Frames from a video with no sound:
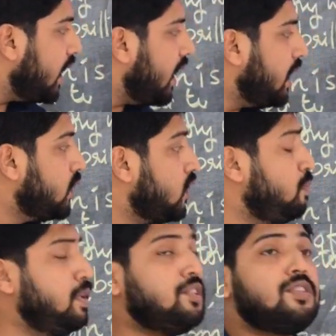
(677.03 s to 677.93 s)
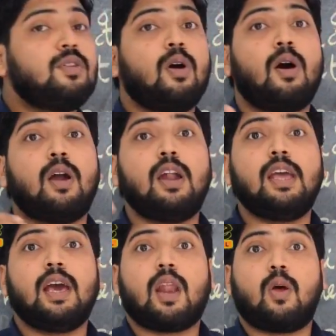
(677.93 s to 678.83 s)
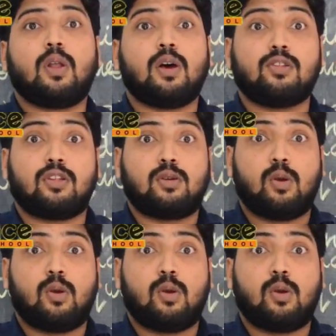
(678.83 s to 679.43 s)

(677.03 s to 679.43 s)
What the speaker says: It should be snarling around the houses,